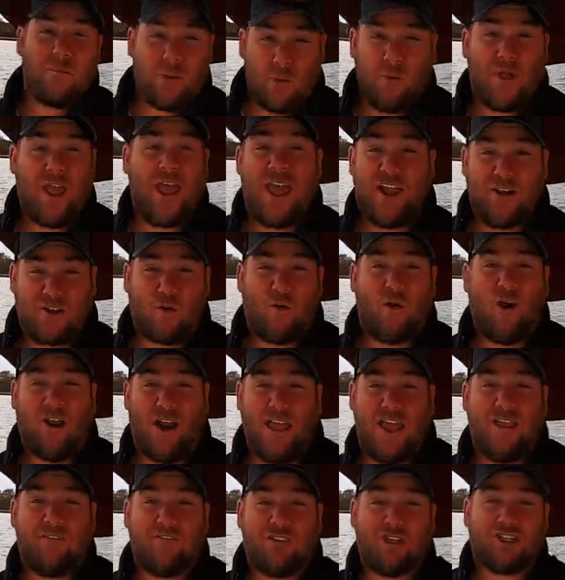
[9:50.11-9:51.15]
but we had quite
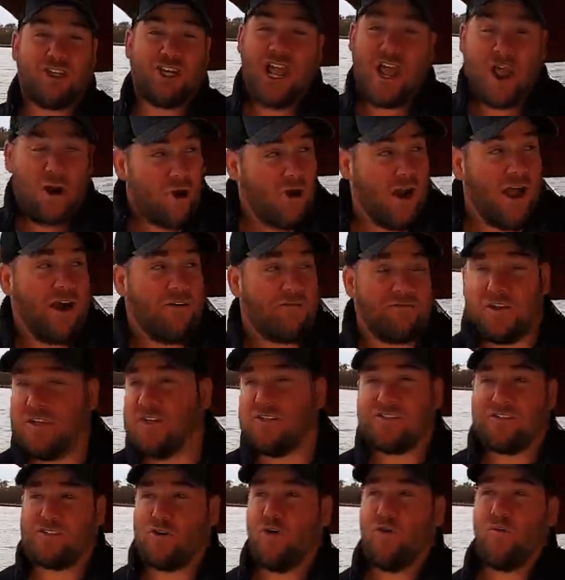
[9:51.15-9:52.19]
a heavy shower after
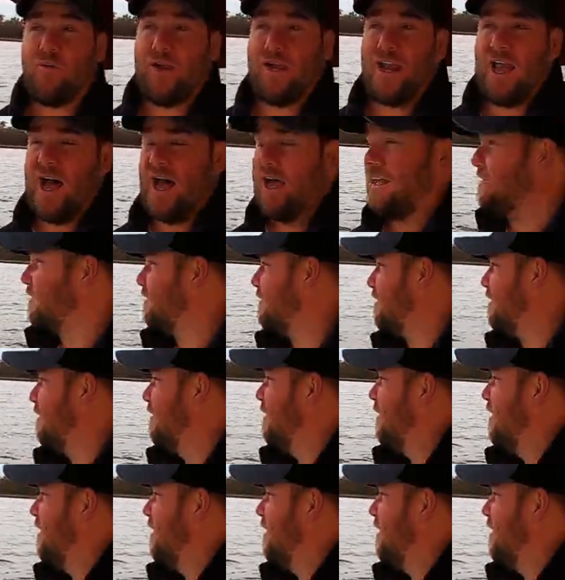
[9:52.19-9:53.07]
you saw me last.